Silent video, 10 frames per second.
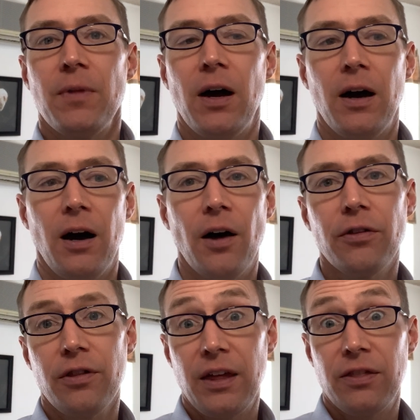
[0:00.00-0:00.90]

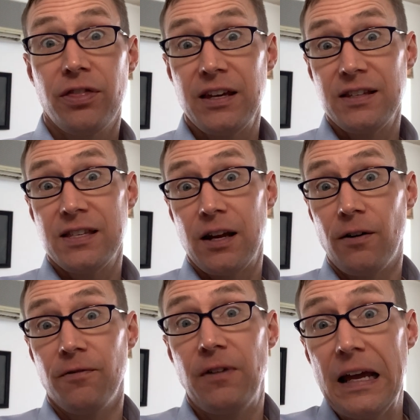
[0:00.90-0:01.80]
other than things that
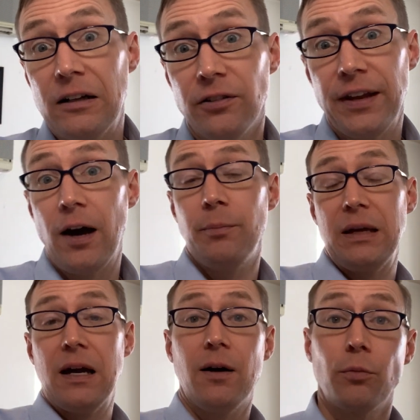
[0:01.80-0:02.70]
are veiled now
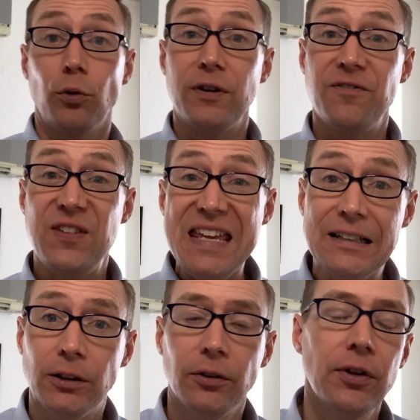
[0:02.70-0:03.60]
become
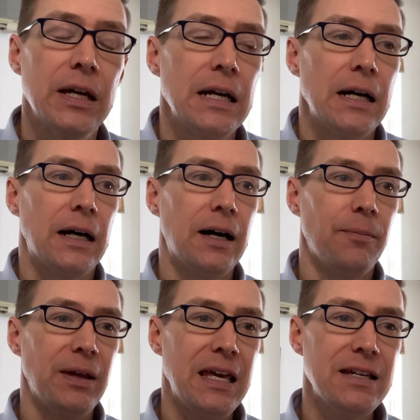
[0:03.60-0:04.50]
revealed,
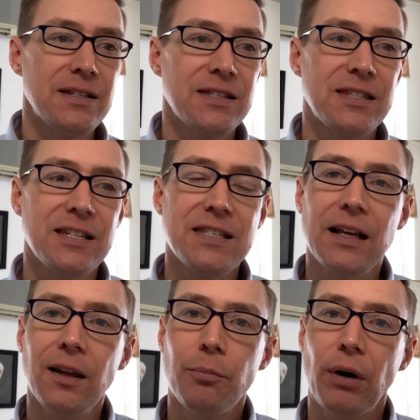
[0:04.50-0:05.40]
is the
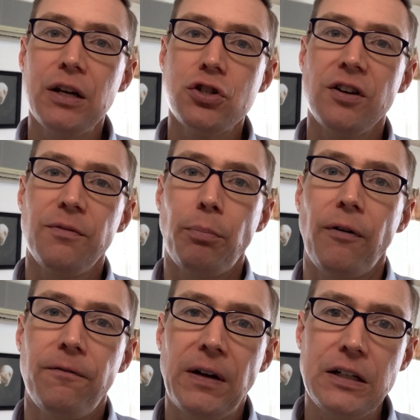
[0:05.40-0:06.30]
celebration of
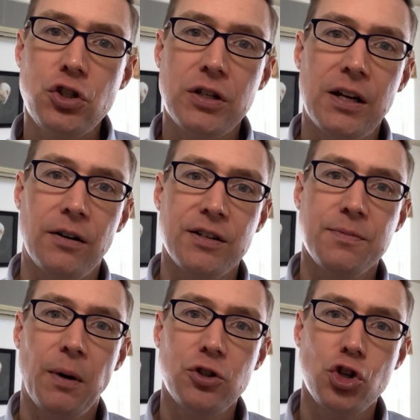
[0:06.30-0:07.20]
perfection here,
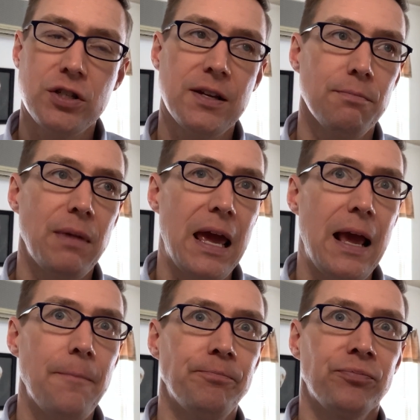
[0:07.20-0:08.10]
as much as it
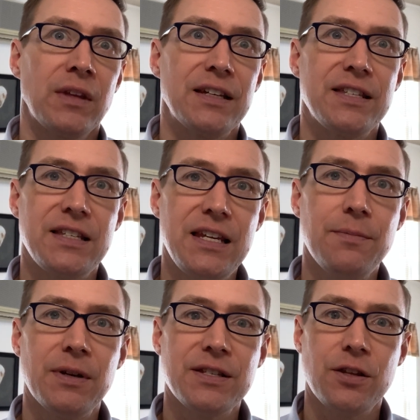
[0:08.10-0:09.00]
may
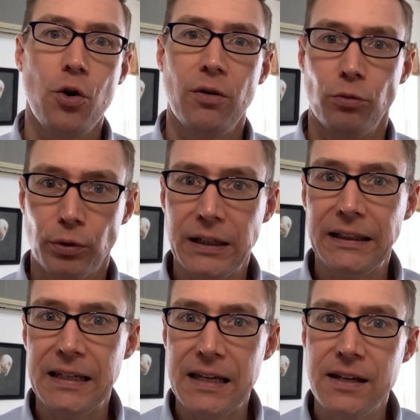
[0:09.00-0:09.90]
seem as though it
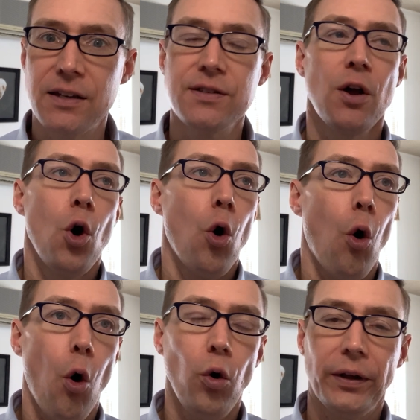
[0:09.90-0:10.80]
really is
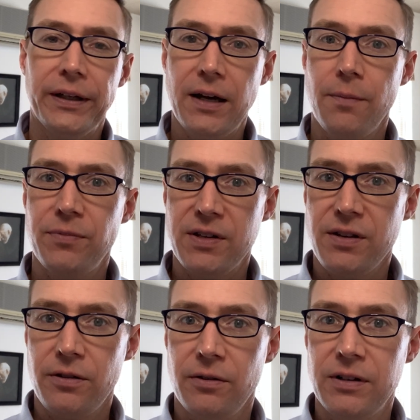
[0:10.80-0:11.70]
holding up this
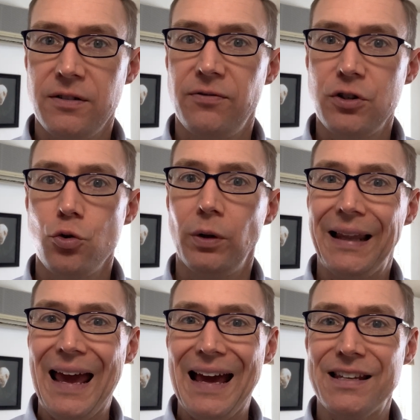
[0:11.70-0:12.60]
other
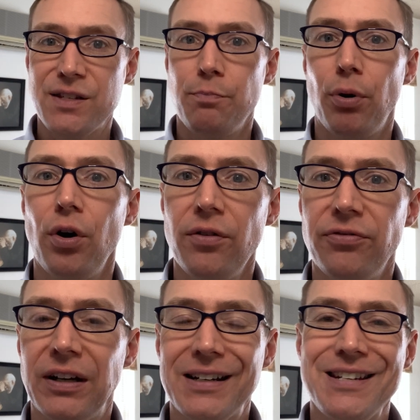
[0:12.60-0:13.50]
individual as
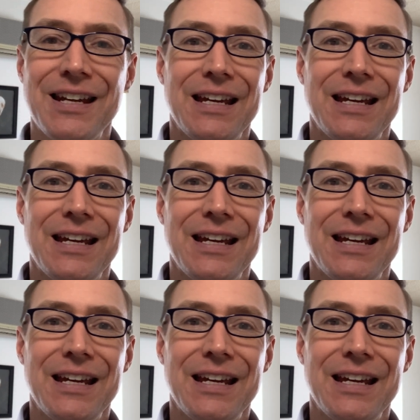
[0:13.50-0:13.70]
perfect.